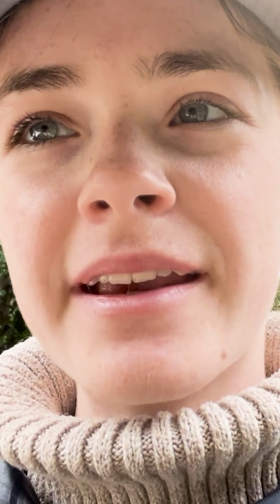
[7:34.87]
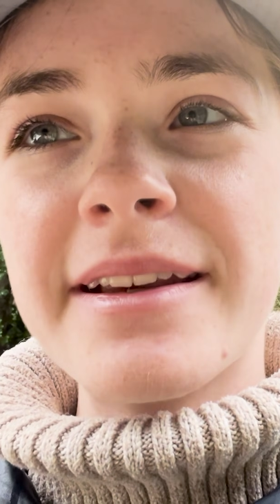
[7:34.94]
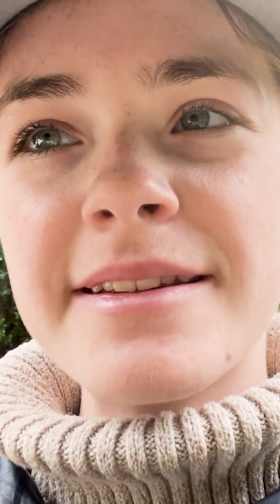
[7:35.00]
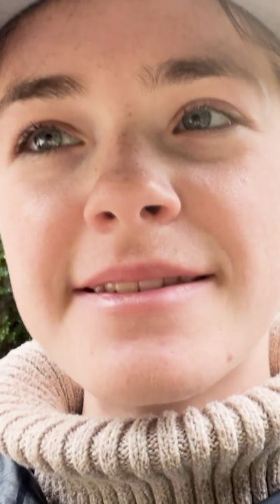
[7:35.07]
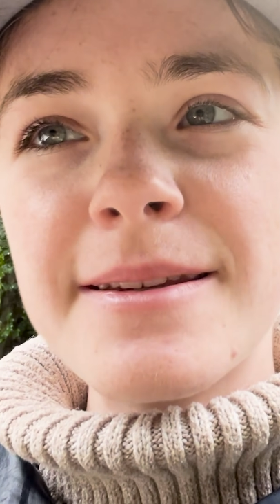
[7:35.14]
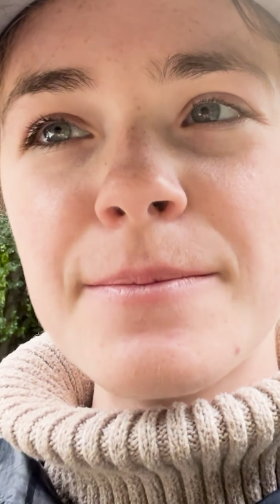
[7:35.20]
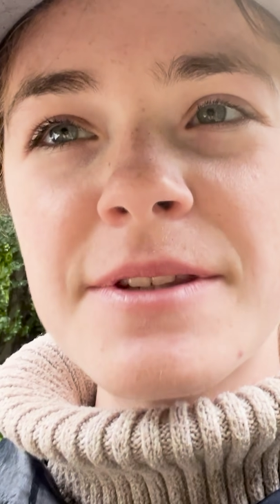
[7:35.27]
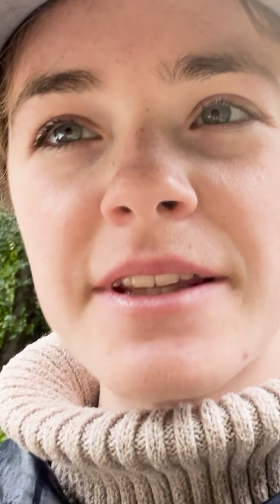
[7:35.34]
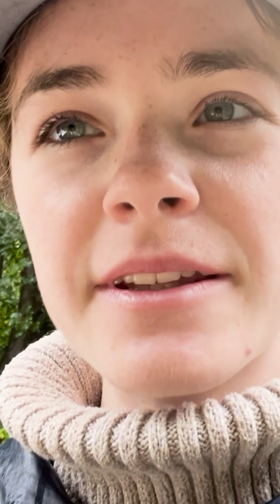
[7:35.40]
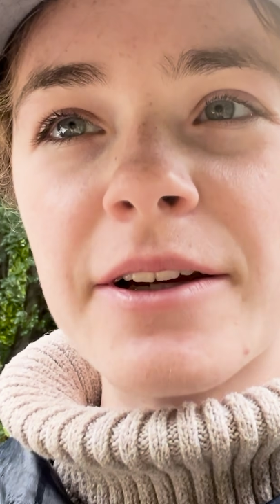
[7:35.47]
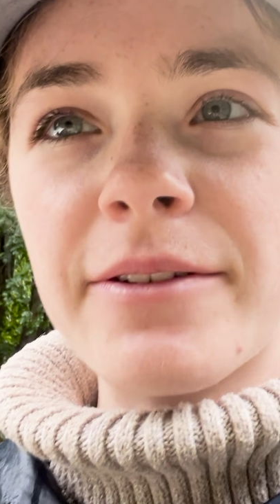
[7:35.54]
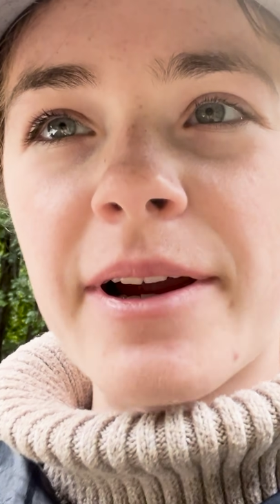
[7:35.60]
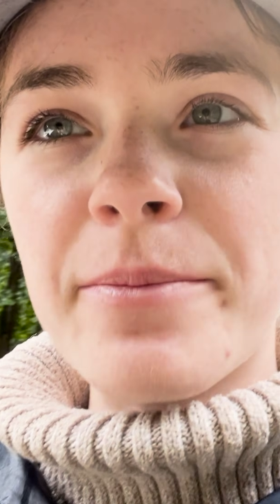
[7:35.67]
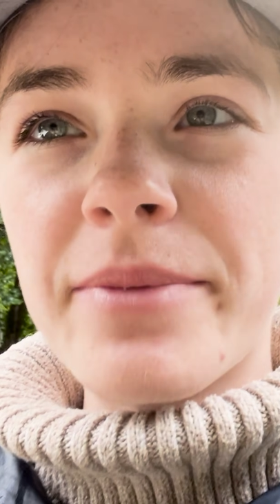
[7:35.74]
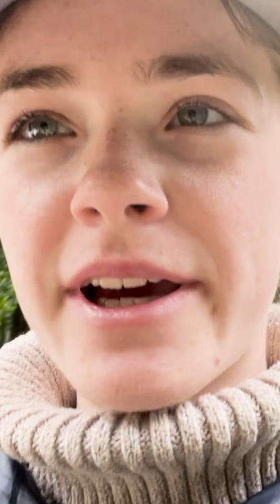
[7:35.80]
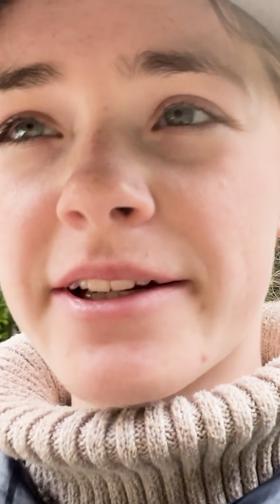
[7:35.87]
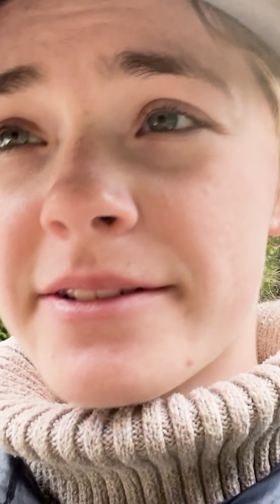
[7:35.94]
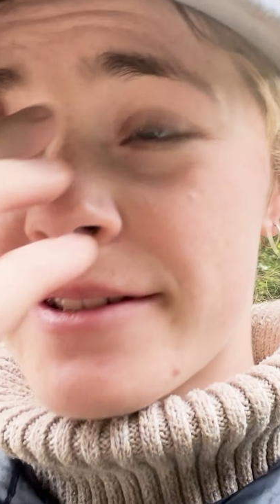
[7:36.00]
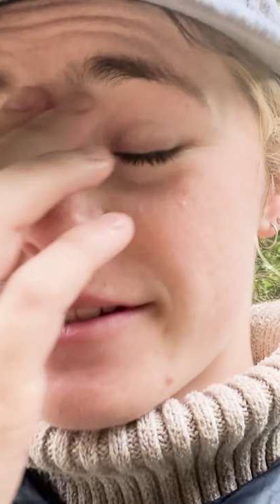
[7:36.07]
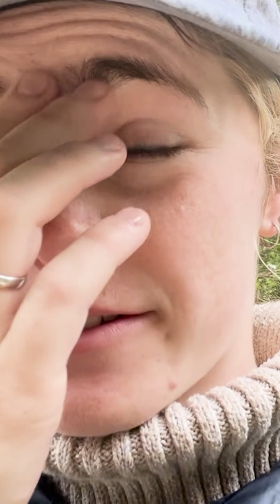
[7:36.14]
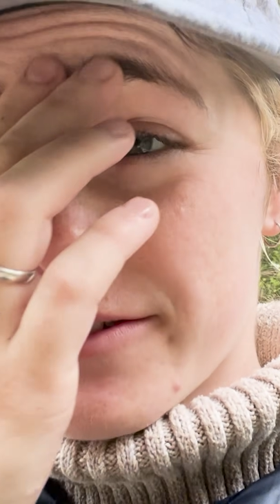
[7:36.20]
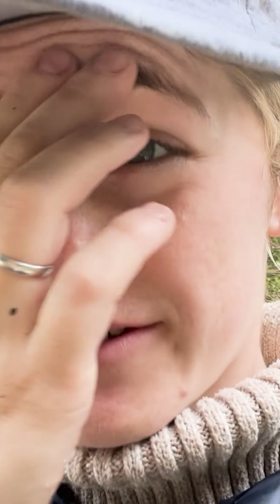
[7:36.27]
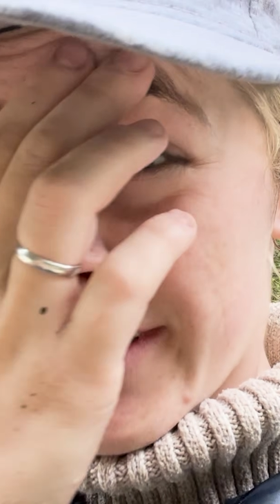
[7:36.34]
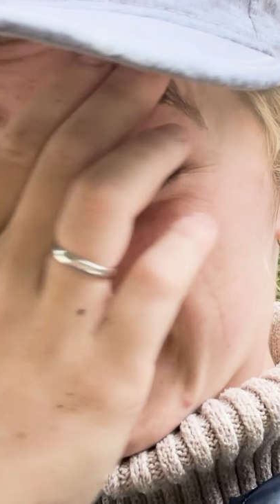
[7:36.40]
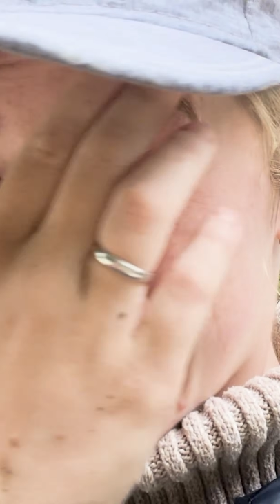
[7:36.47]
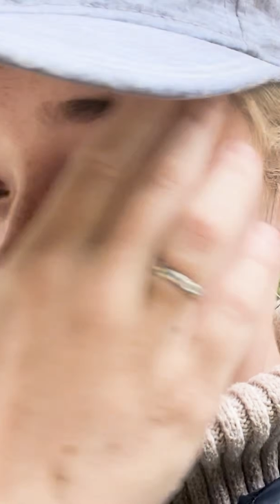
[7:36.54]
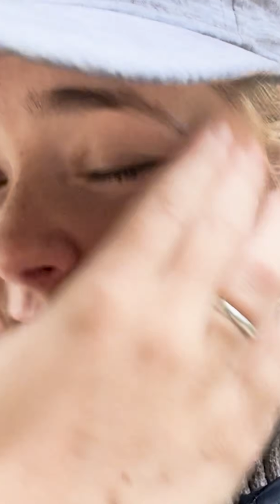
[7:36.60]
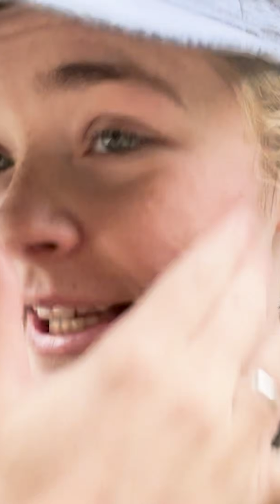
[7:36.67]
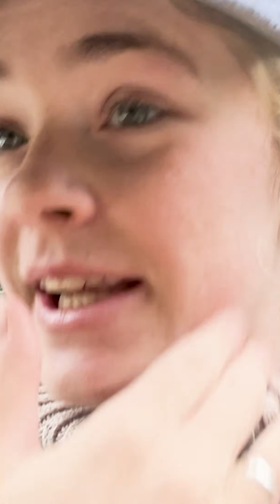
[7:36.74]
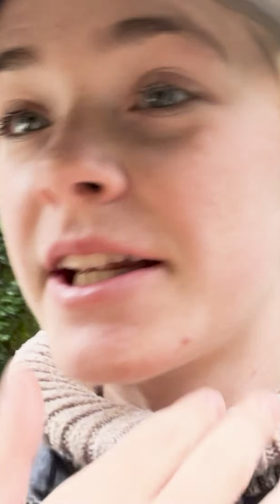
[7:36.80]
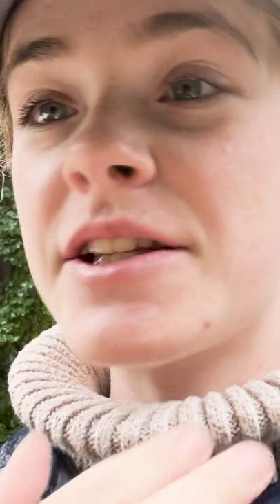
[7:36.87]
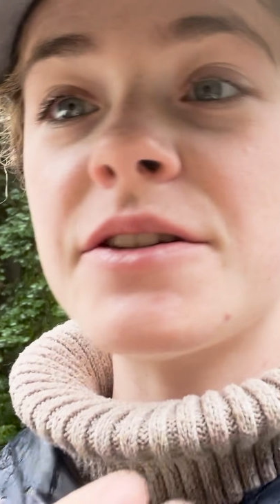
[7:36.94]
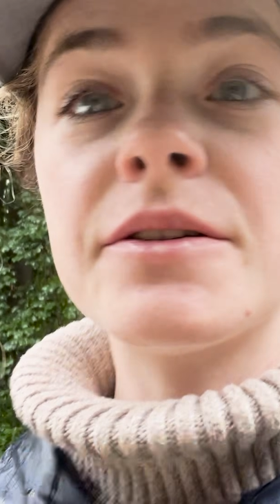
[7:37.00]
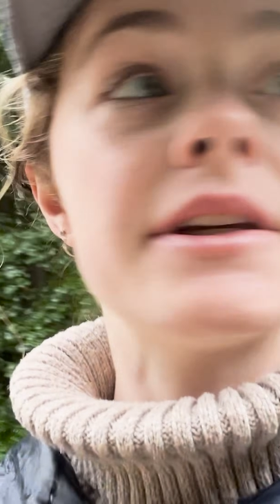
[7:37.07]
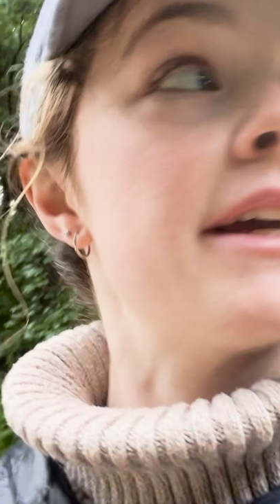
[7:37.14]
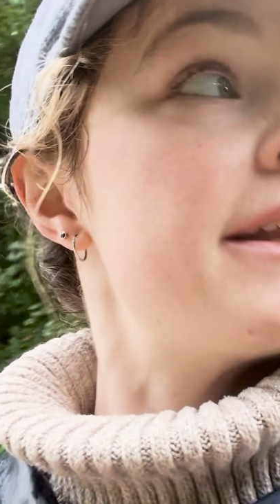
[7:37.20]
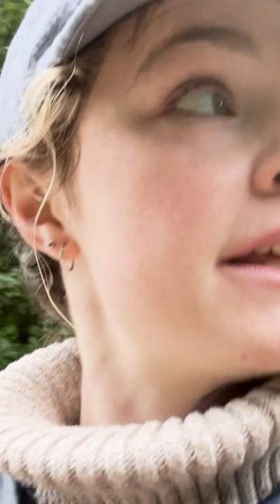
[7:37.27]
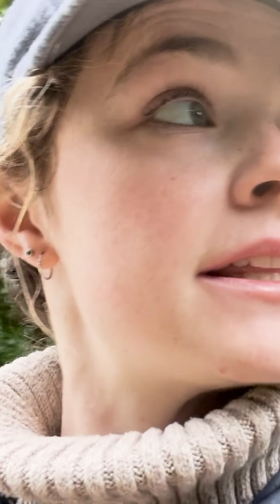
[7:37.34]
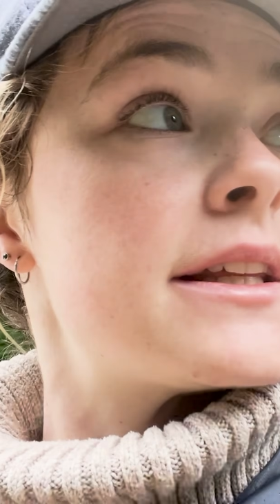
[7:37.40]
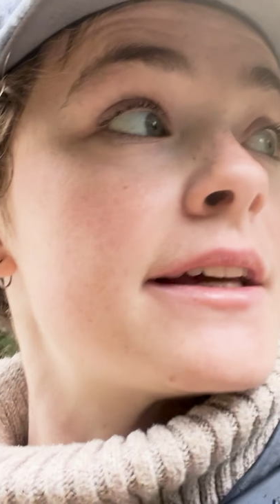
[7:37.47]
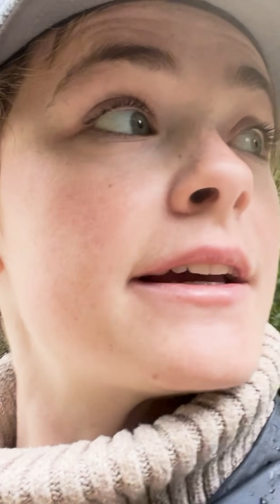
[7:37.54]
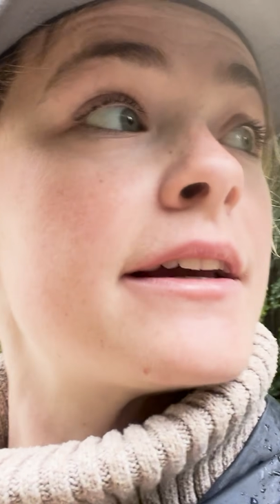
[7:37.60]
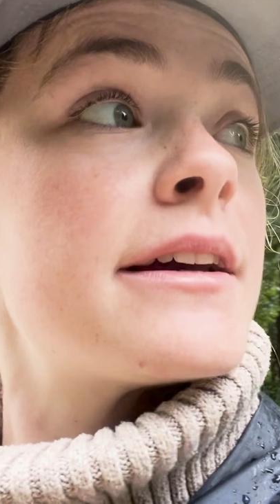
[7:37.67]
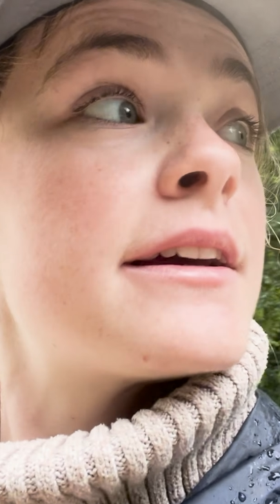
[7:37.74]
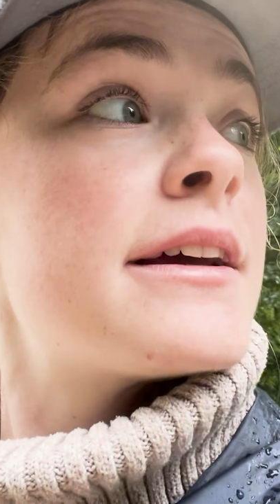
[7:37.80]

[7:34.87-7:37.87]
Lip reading: Seems like the ground paddles are not actually doing anything,